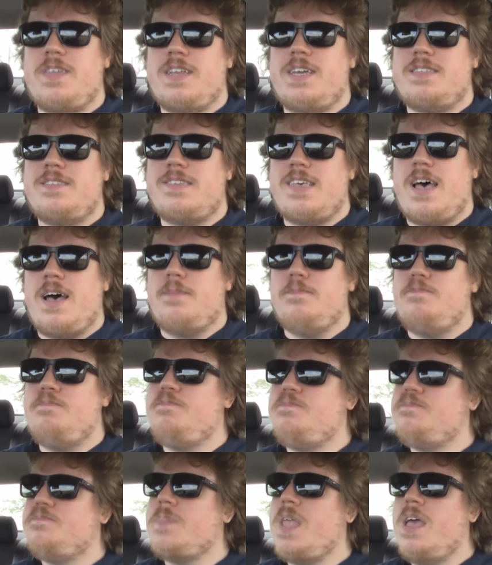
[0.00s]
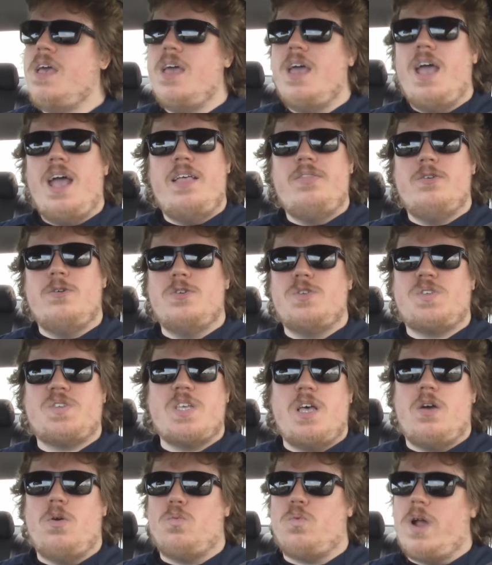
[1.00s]
that ends up. And there's
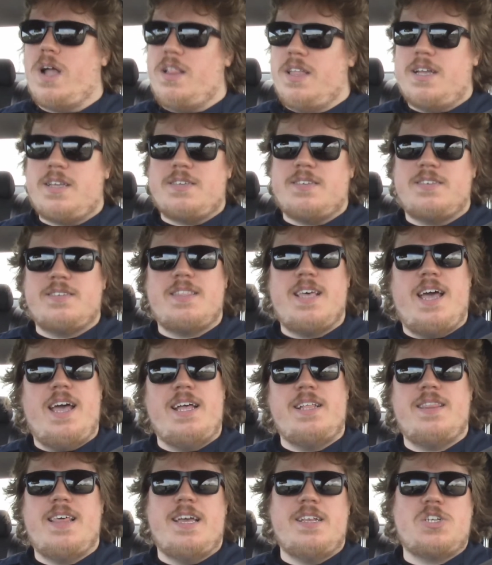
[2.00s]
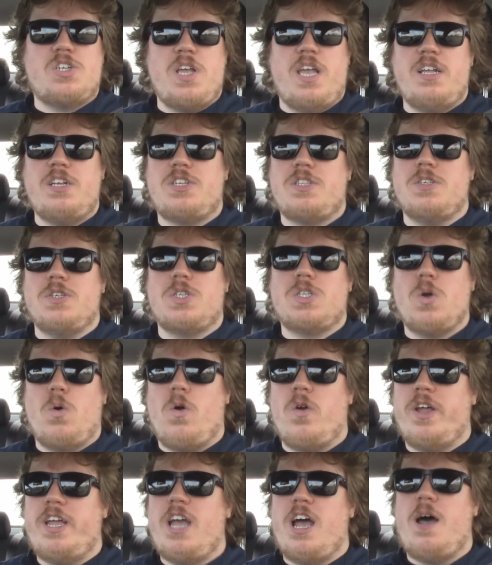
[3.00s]
relics that change the
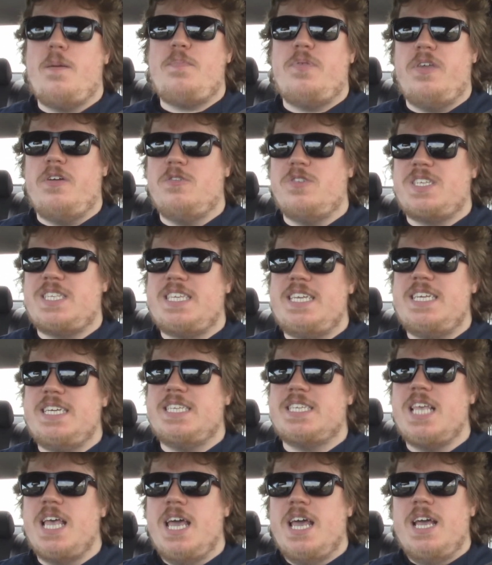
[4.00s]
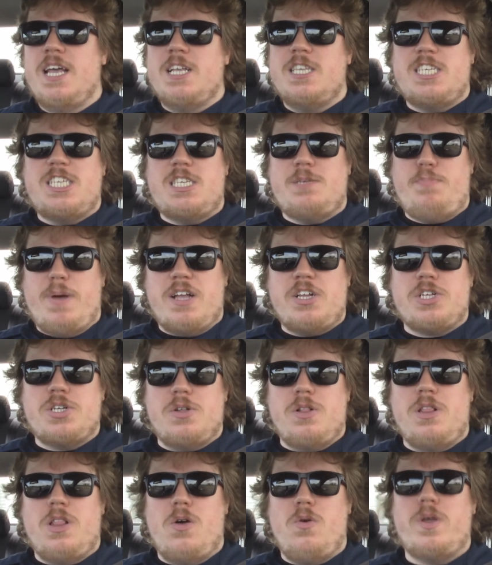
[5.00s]
story up. There's these
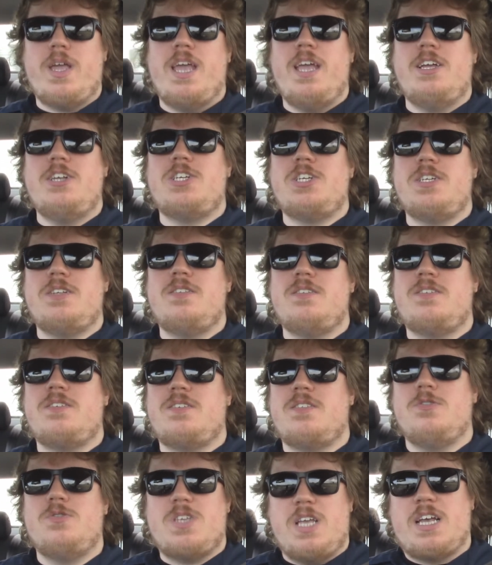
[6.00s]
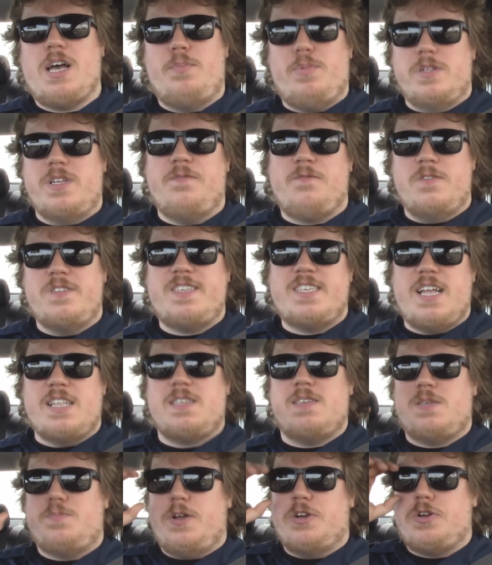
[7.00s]
special locations. There's a couple different
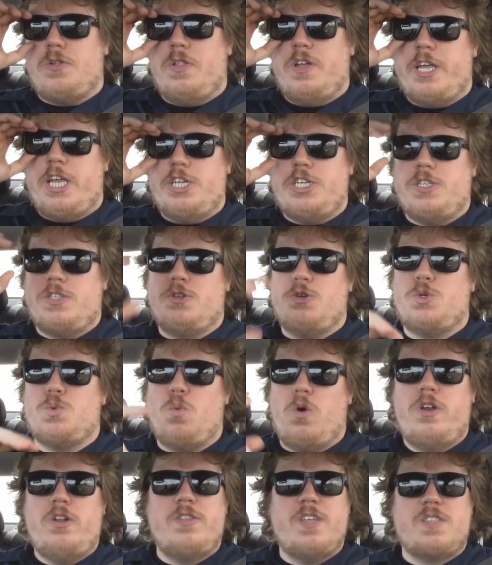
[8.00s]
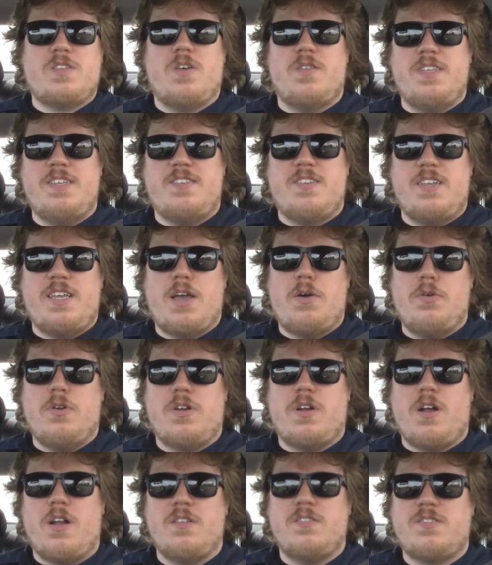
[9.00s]
sets of special locations. There's one that's on these encounter
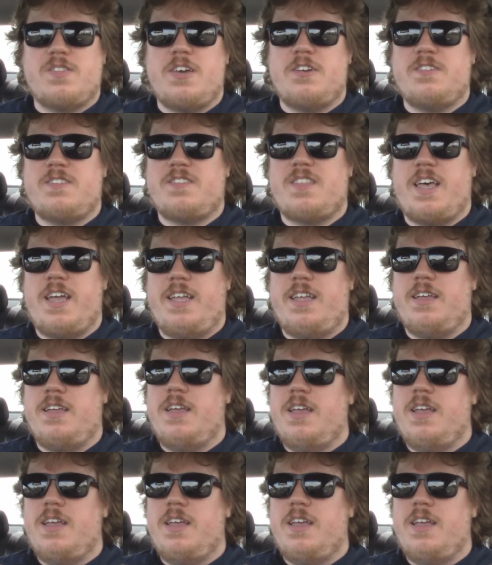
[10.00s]
cards that it's like